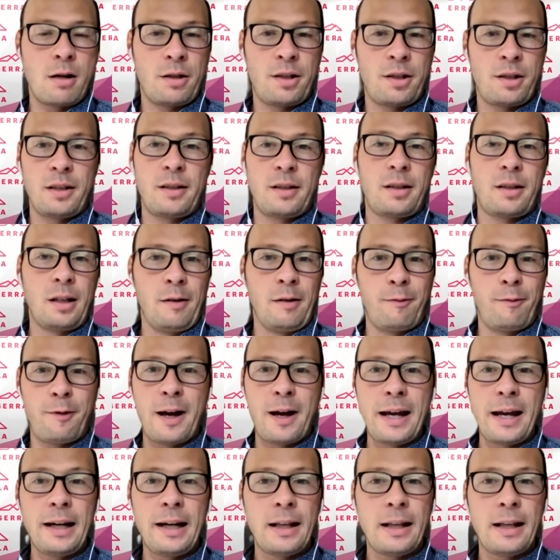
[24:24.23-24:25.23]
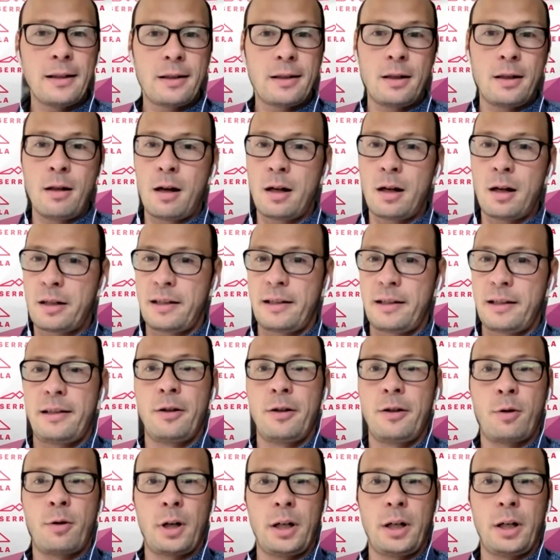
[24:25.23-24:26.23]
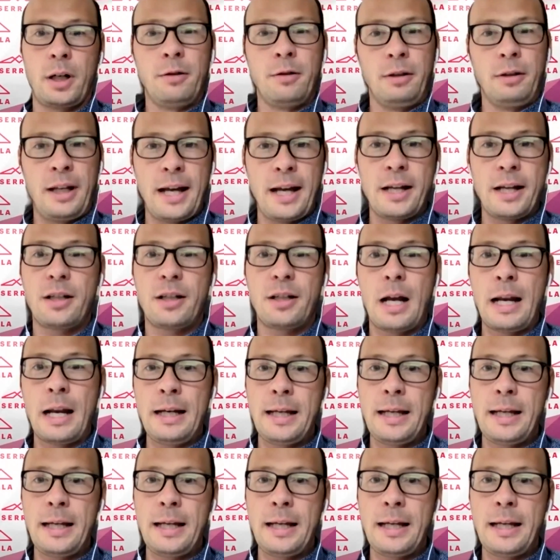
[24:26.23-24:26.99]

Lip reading: Not just in finance, not just in order to cash.